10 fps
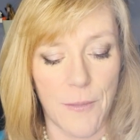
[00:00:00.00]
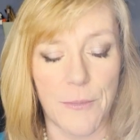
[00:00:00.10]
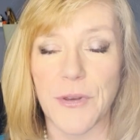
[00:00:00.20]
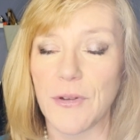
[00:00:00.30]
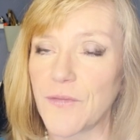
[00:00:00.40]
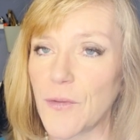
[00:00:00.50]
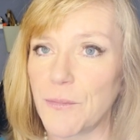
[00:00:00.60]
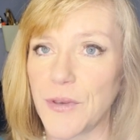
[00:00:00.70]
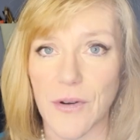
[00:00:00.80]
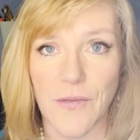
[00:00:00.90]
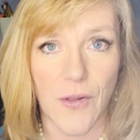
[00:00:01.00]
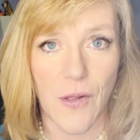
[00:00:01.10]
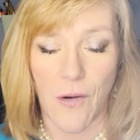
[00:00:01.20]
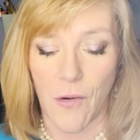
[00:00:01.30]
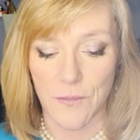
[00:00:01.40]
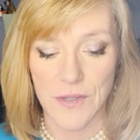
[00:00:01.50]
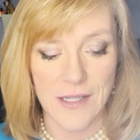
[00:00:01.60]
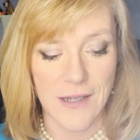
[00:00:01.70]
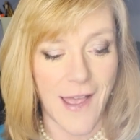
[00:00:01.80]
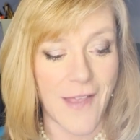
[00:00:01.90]
Beautiful, beautiful
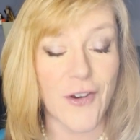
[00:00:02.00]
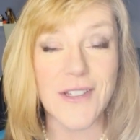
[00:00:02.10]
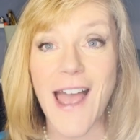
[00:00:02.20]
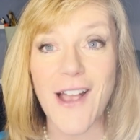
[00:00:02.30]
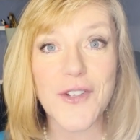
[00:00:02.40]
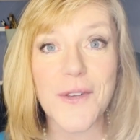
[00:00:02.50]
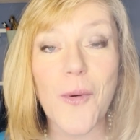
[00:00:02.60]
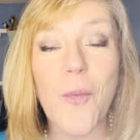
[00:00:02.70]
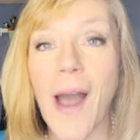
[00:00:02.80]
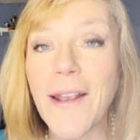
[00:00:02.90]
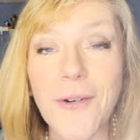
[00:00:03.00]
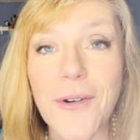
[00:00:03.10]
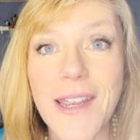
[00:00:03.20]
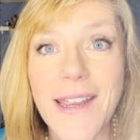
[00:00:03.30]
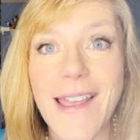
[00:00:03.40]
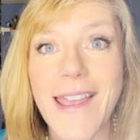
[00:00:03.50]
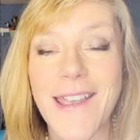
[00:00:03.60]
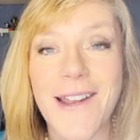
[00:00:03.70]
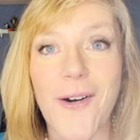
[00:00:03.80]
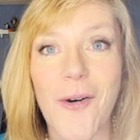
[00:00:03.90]
homes. And there's actually a winery
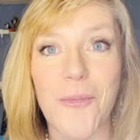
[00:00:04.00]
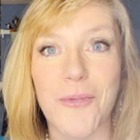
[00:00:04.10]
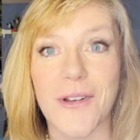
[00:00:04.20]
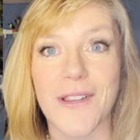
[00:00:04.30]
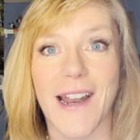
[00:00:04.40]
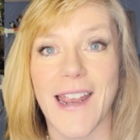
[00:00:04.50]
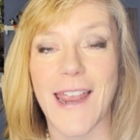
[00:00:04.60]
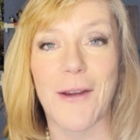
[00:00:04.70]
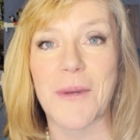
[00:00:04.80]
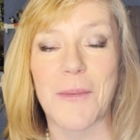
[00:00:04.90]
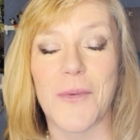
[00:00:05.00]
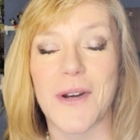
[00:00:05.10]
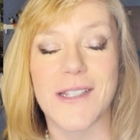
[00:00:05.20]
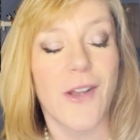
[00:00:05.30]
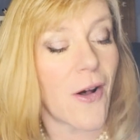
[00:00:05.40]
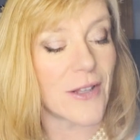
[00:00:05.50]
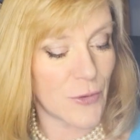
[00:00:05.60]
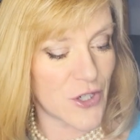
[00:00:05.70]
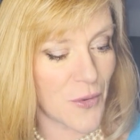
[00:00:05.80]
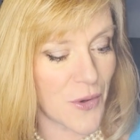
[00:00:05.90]
in Old Brooklyn. I can't remember what it's called. I
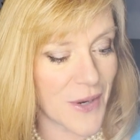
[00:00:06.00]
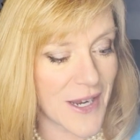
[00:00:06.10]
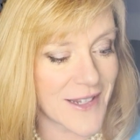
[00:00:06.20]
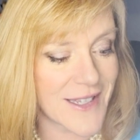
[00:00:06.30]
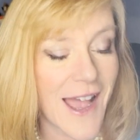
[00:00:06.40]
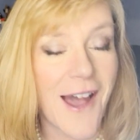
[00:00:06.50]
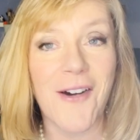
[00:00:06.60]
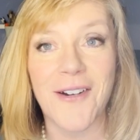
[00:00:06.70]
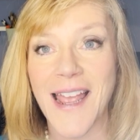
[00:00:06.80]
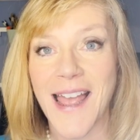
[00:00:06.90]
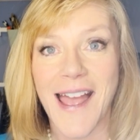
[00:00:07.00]
wish I would have written it down.